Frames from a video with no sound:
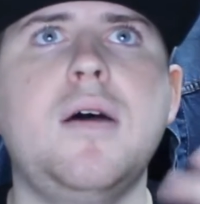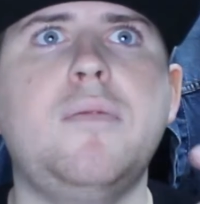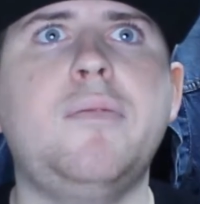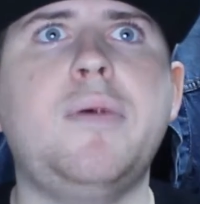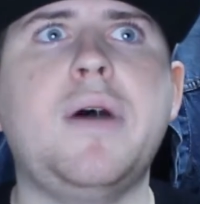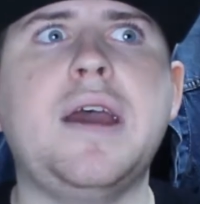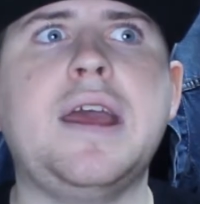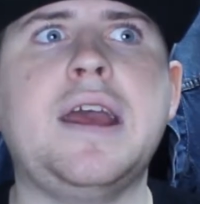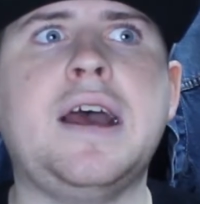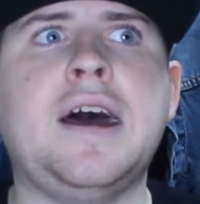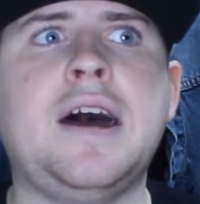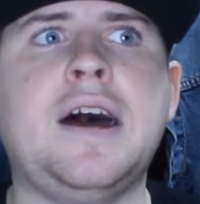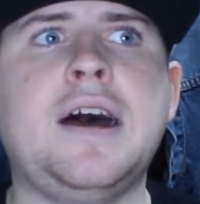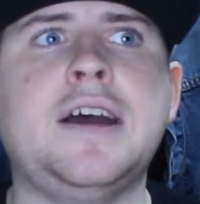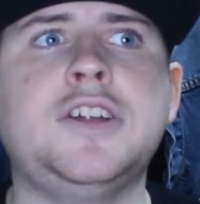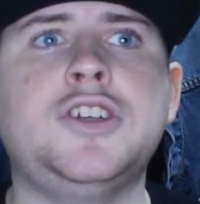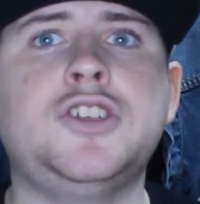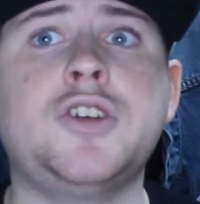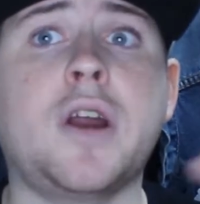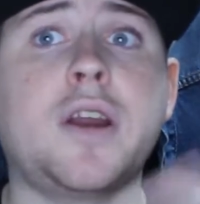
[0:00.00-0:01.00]
but
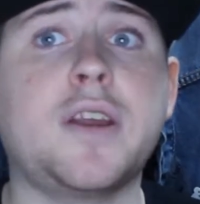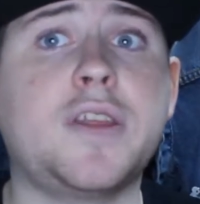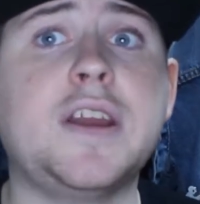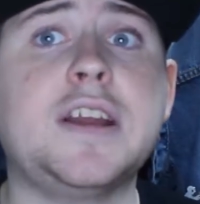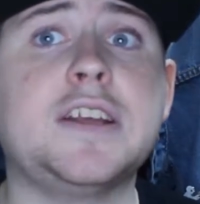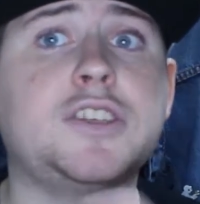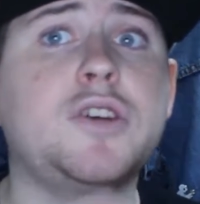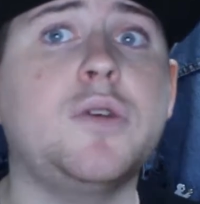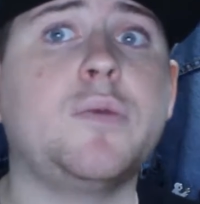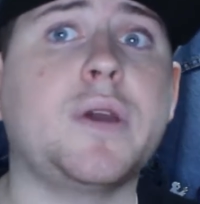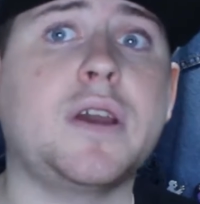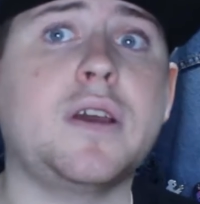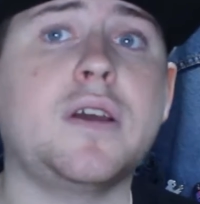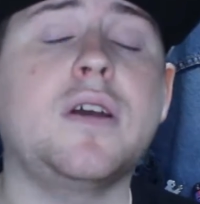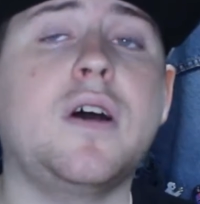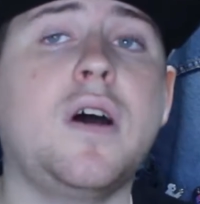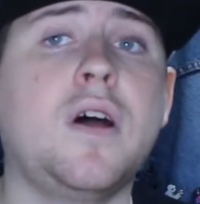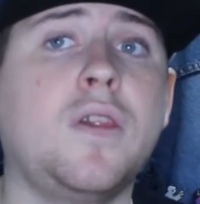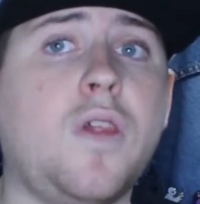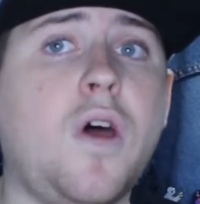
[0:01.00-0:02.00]
Jonathan is going
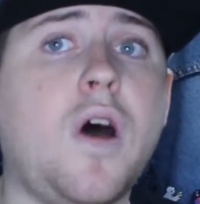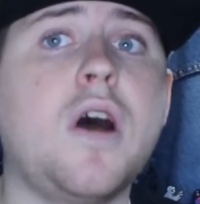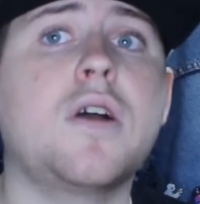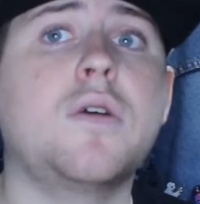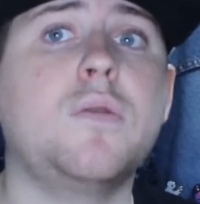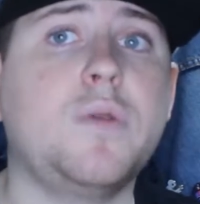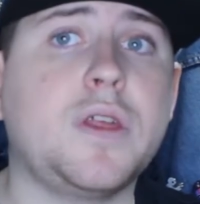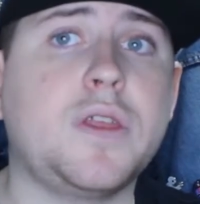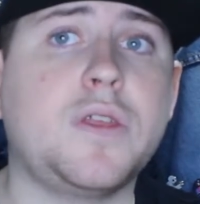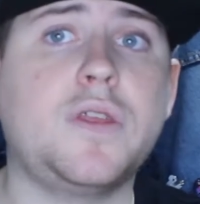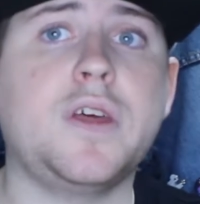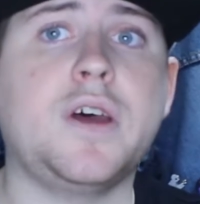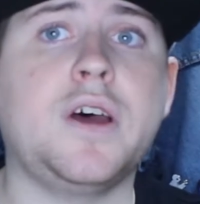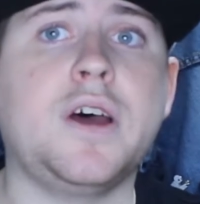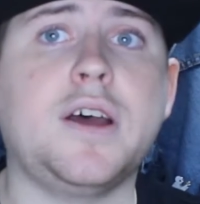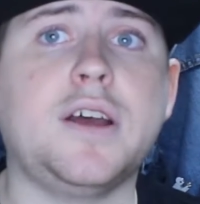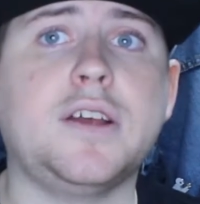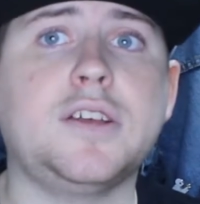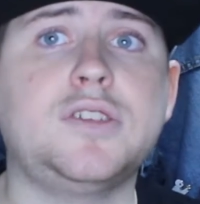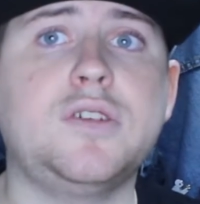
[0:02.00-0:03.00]
along with
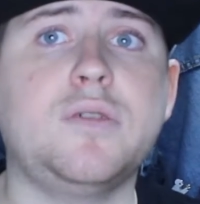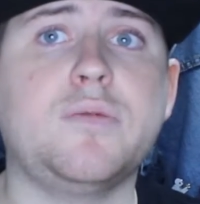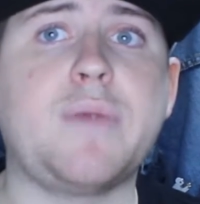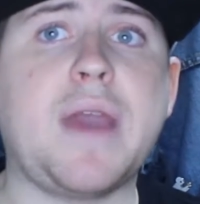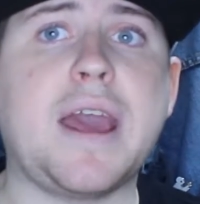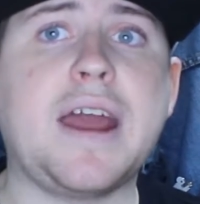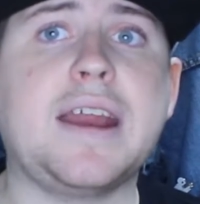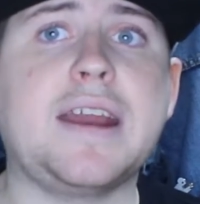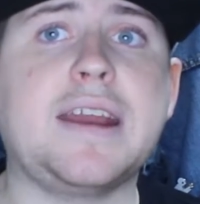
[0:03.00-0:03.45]
Superman,